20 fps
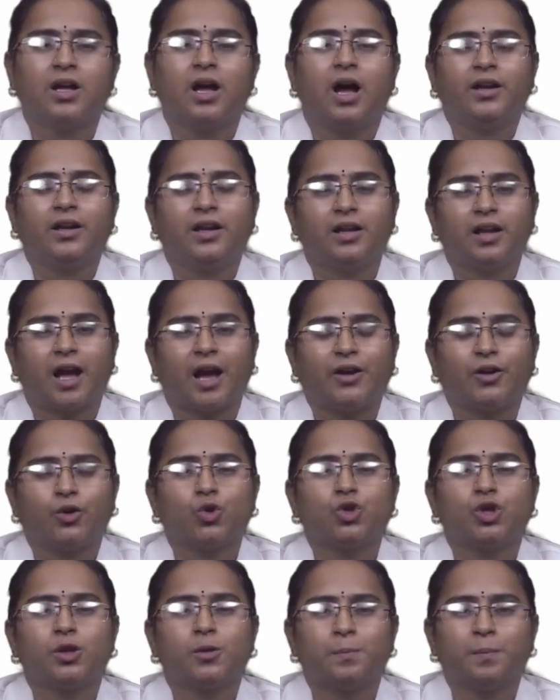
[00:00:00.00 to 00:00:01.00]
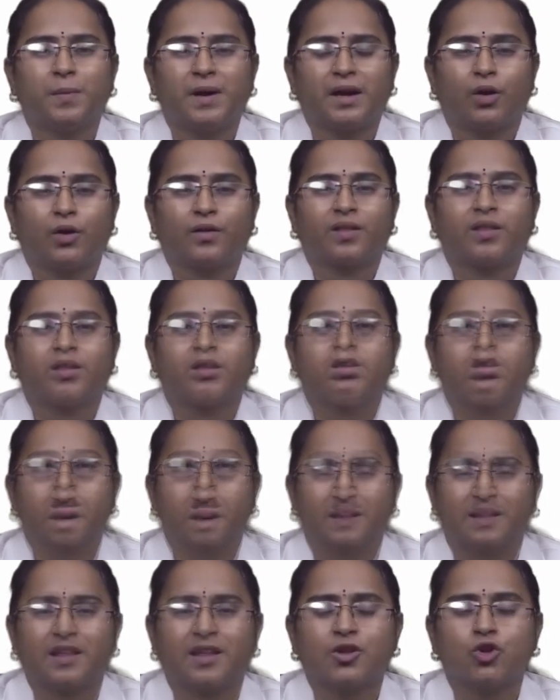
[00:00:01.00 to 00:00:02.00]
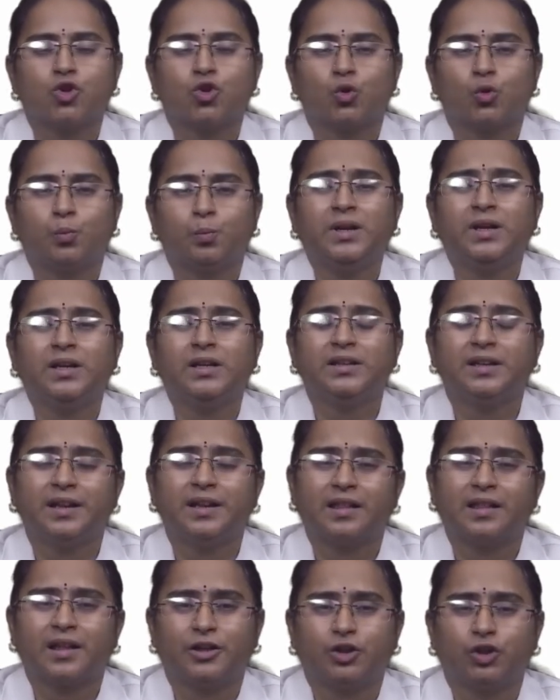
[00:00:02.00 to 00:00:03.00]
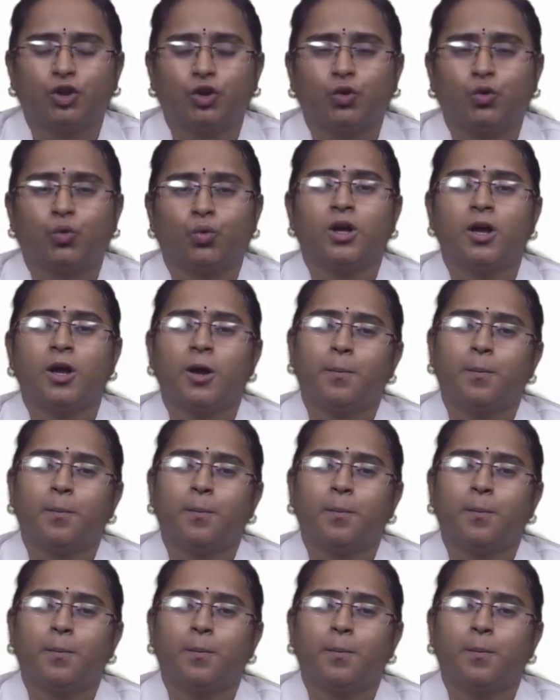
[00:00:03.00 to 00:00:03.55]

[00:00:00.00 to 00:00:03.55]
and hydrogen peroxide rinses should be discontinued,